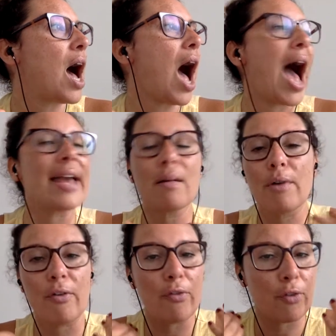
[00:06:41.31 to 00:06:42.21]
I am
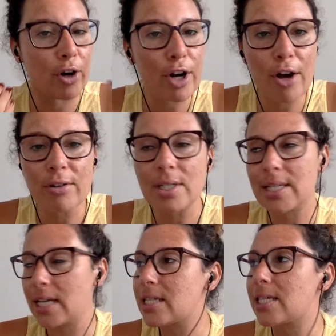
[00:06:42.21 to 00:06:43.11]
a Virgo
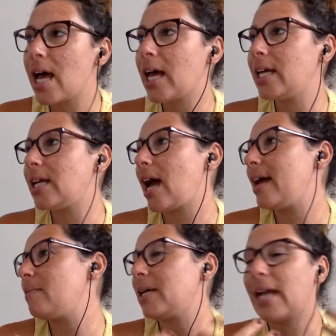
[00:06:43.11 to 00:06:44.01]
sun sign. I
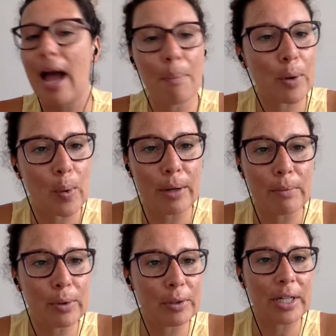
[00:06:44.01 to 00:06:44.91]
am a Capricorn
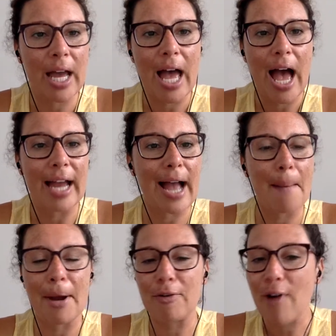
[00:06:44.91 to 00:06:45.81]
moon. I
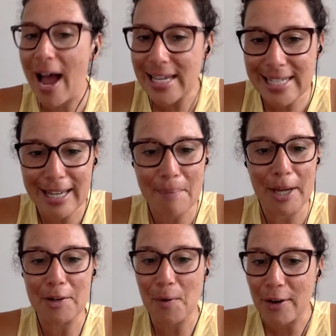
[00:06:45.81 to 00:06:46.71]
got my rising and
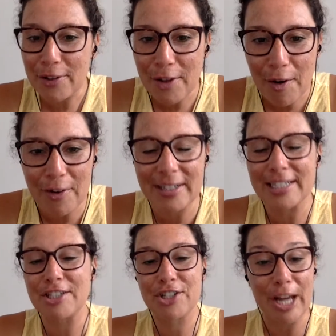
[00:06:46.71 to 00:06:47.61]
my north node
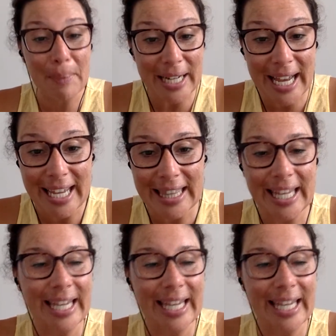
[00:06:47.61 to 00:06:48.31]
in Gemini.